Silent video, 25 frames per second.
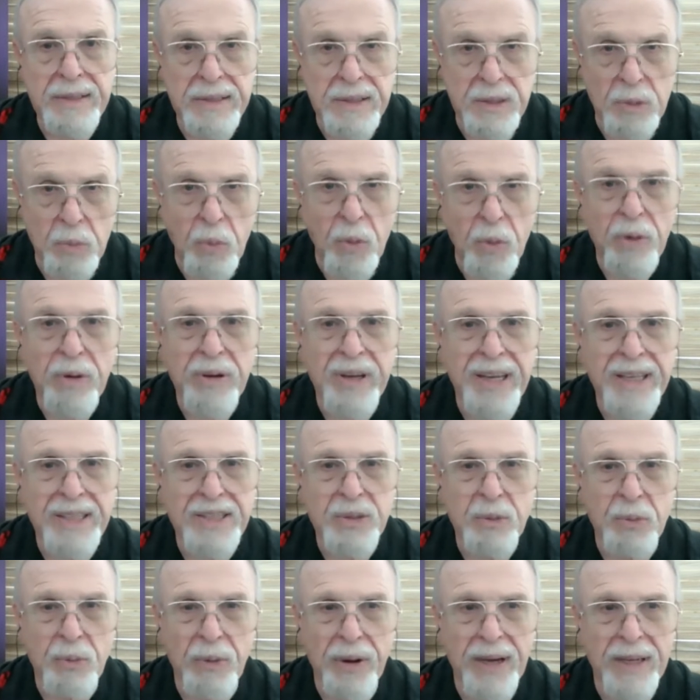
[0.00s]
the word
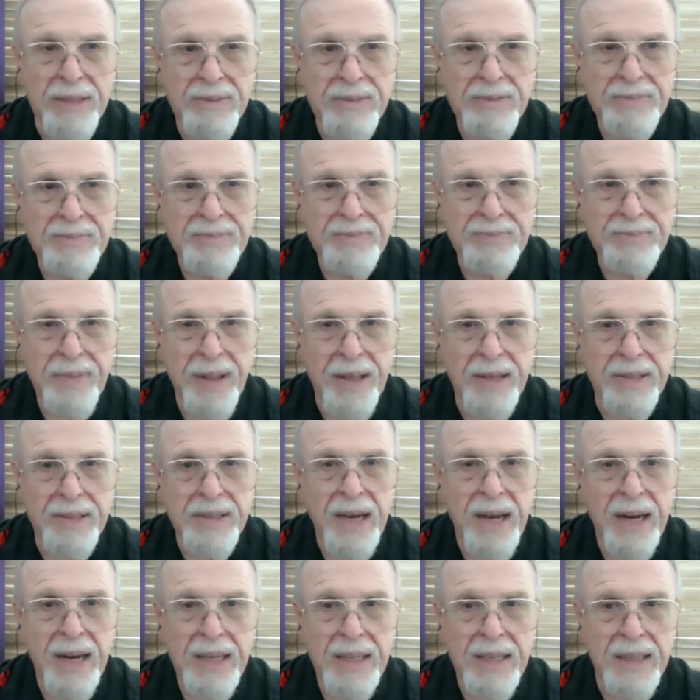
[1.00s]
gets around. It's
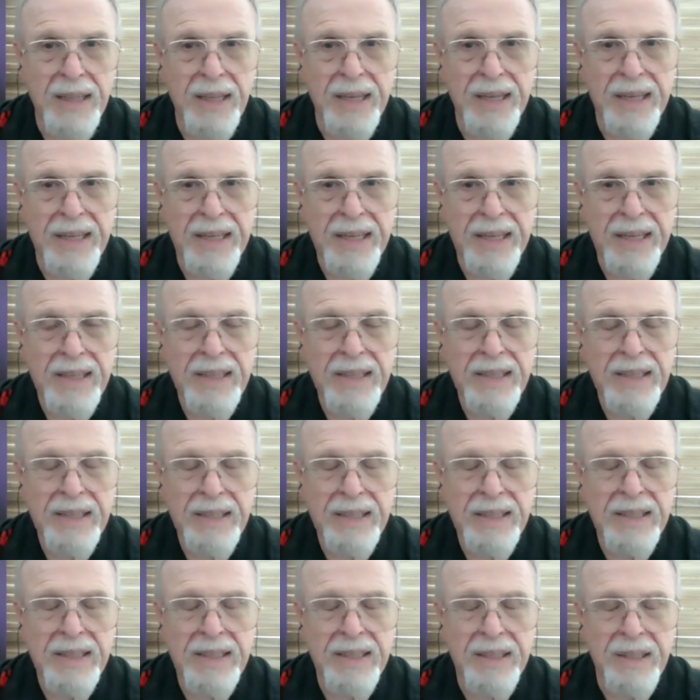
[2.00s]
kind of like
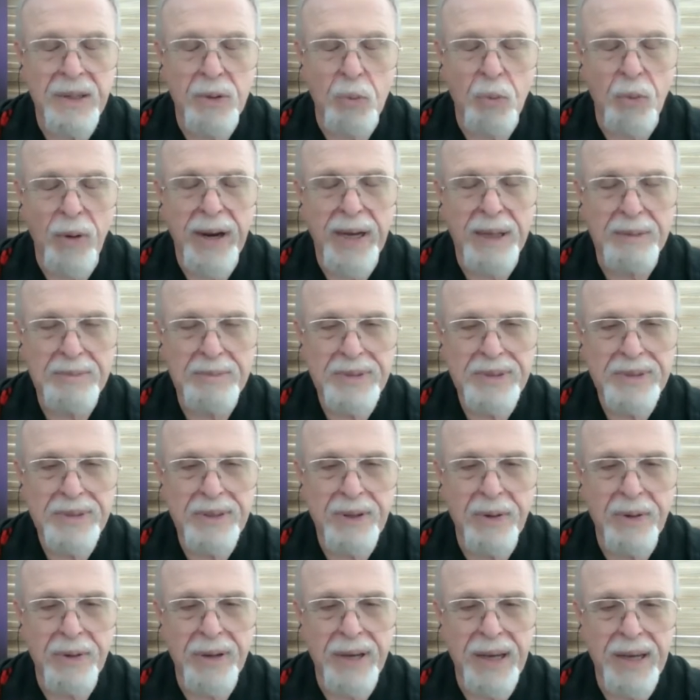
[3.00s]
the ramps,
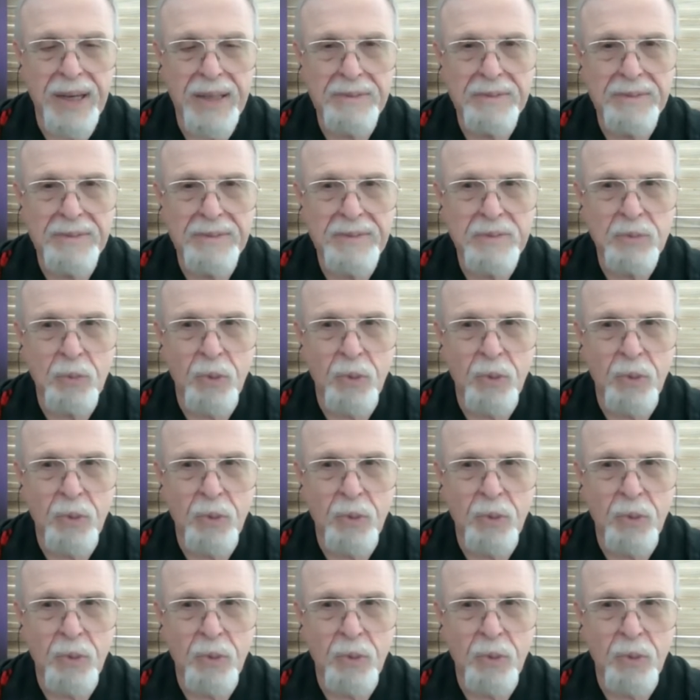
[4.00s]
okay?